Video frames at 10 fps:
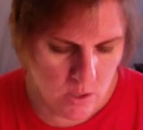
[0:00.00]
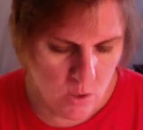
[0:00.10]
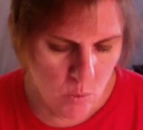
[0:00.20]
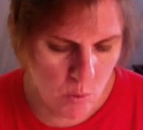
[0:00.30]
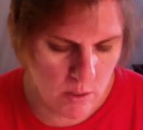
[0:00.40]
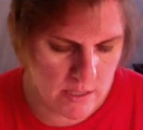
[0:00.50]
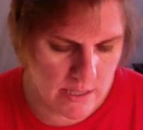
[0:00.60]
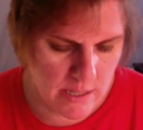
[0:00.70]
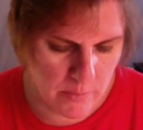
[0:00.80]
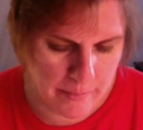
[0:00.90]
what is
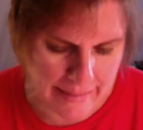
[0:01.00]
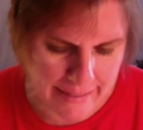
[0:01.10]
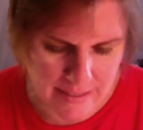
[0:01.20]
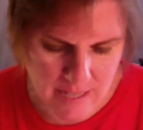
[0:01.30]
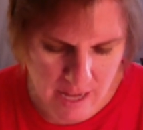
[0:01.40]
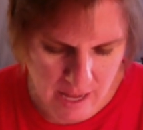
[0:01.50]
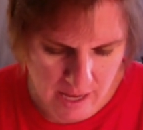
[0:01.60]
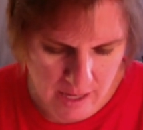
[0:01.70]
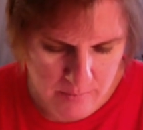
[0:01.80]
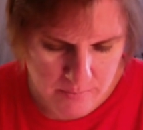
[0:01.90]
their peak
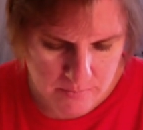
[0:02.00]
time,